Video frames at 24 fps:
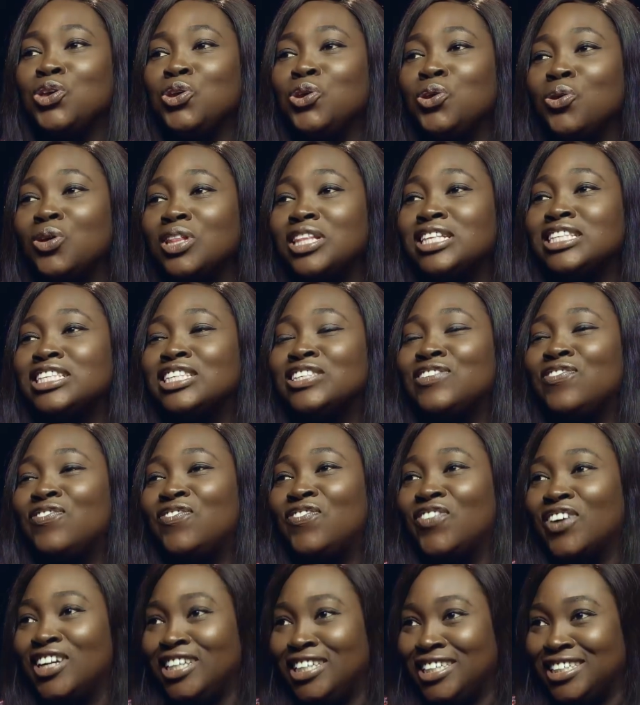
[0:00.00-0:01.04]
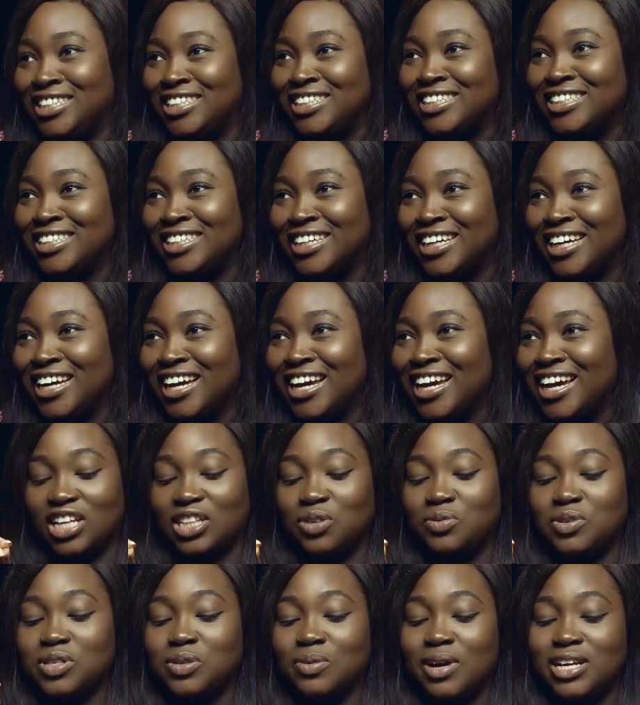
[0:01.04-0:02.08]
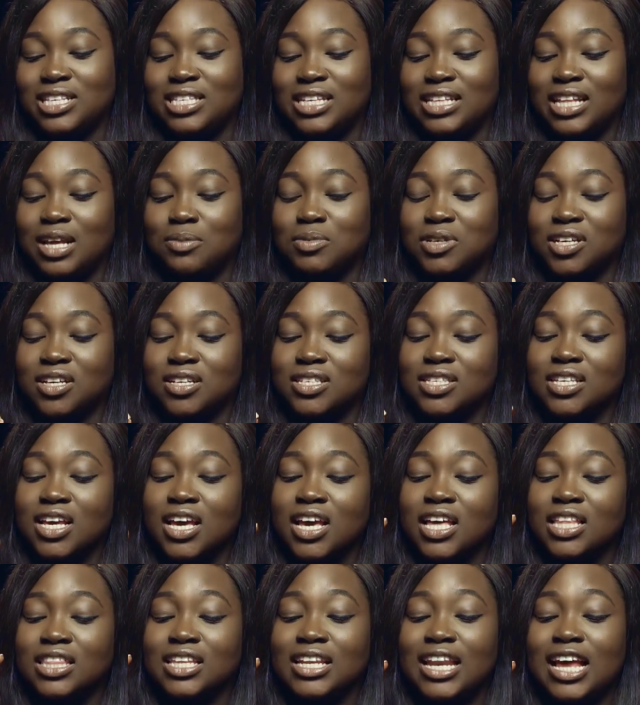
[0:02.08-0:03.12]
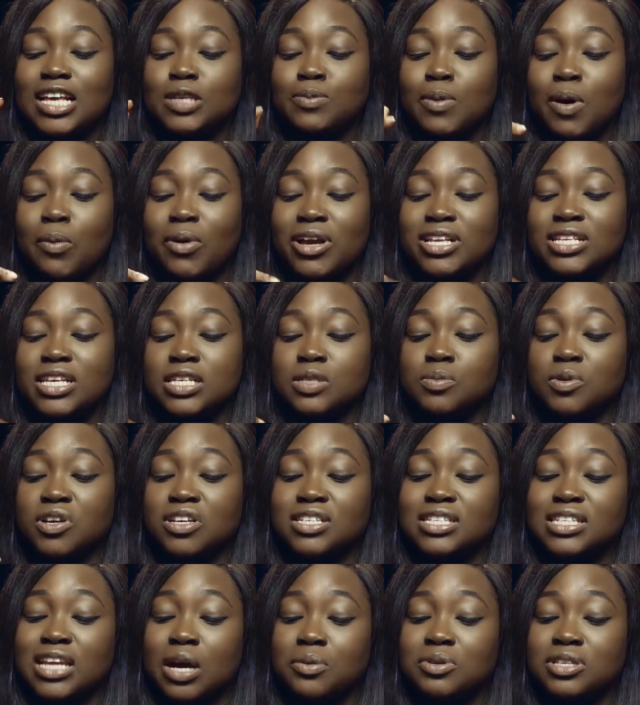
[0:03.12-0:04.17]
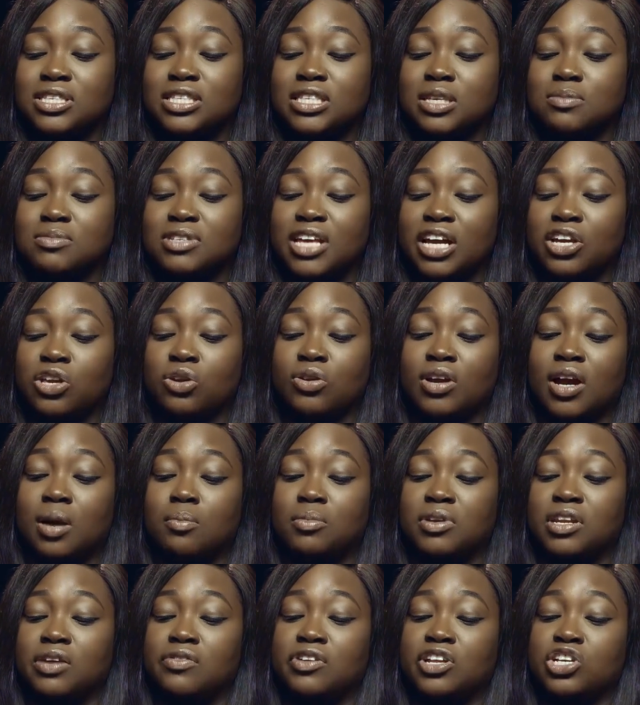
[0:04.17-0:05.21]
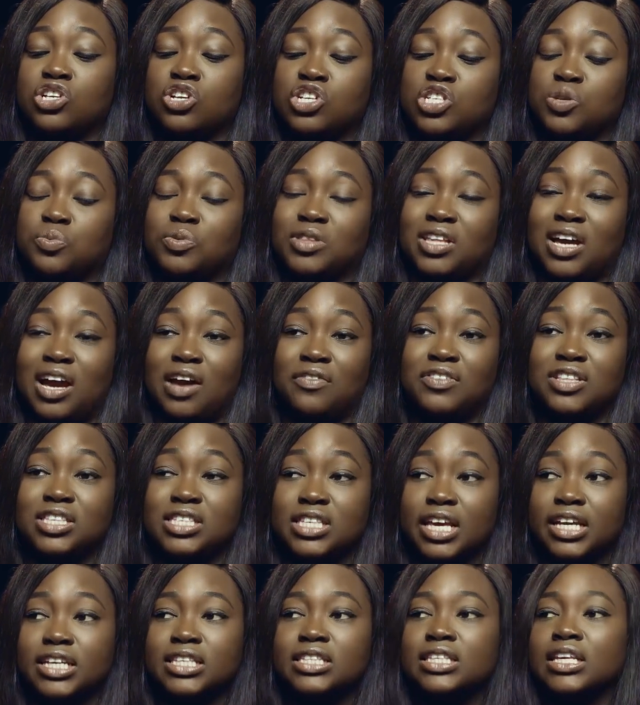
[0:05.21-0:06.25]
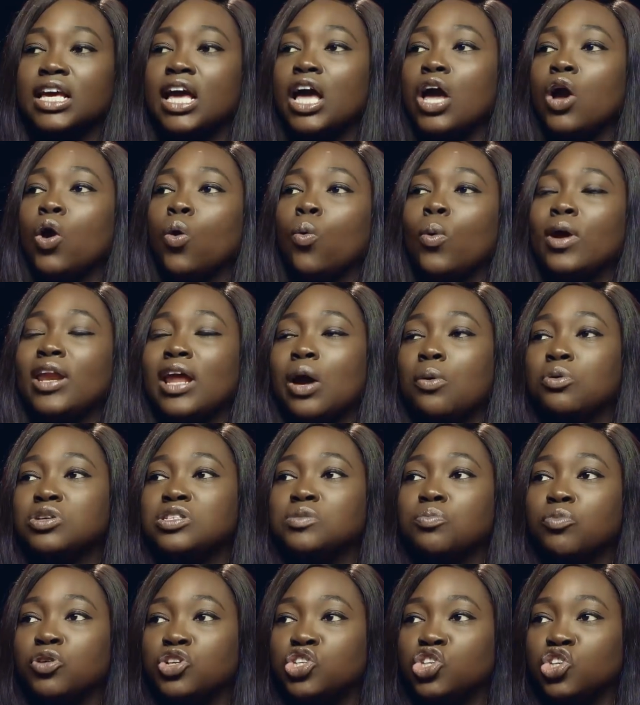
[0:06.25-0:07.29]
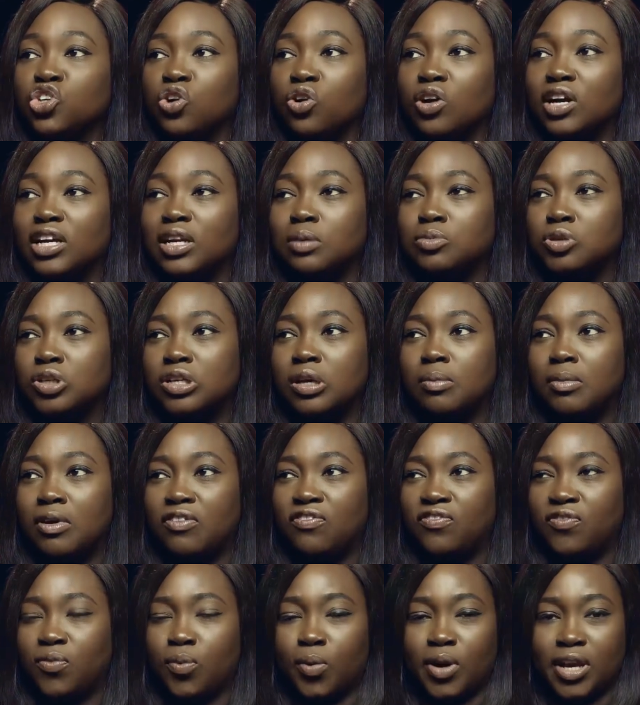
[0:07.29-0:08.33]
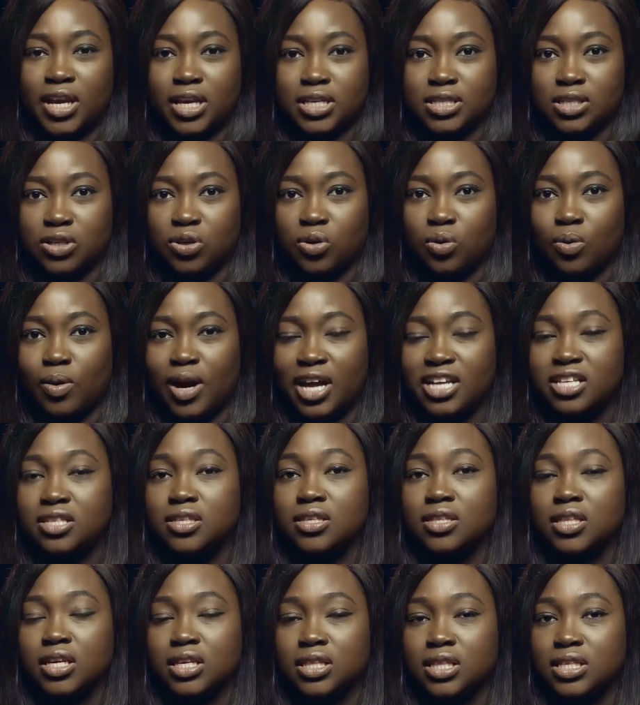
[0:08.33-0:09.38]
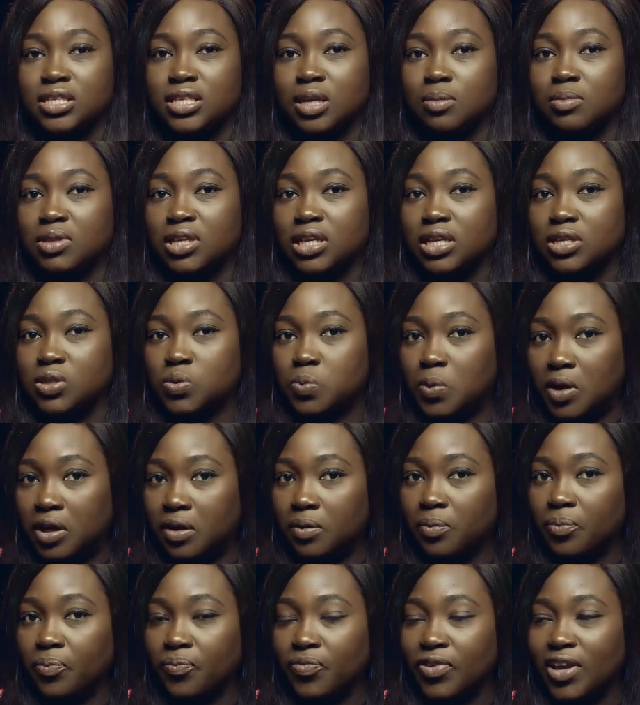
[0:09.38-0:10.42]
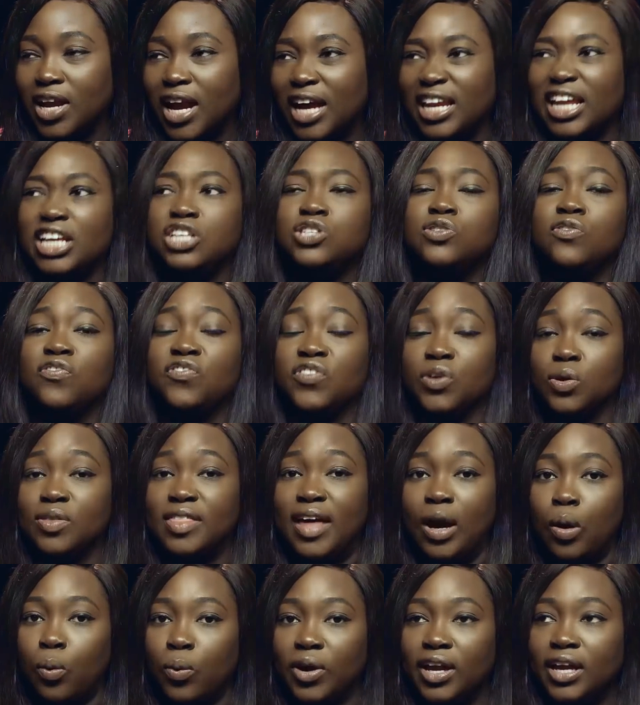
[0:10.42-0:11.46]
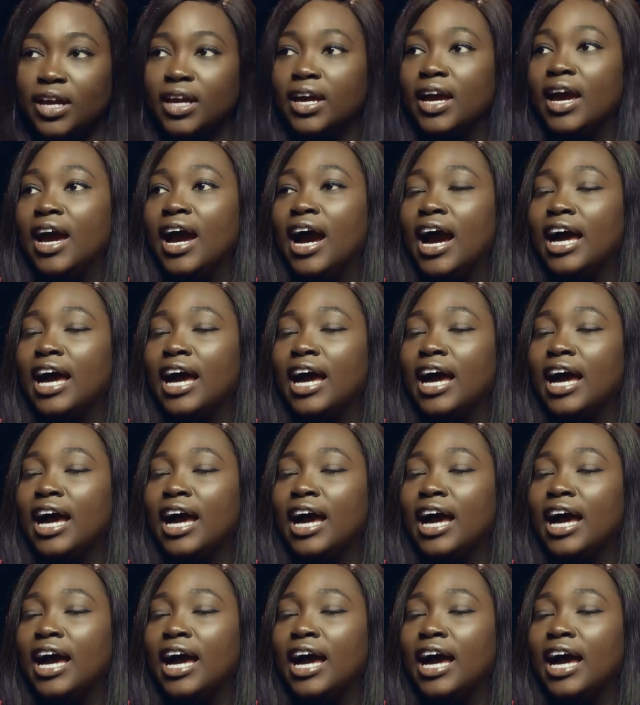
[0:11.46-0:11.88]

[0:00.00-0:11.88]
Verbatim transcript: You know, this is funny. And the reason why I say that because the last part where I say is because now it seems like you can't be in a relationship without having sex. When I was much younger, and I'm talking about four years ago, I used to think the same thing as well. And I used to feel that way.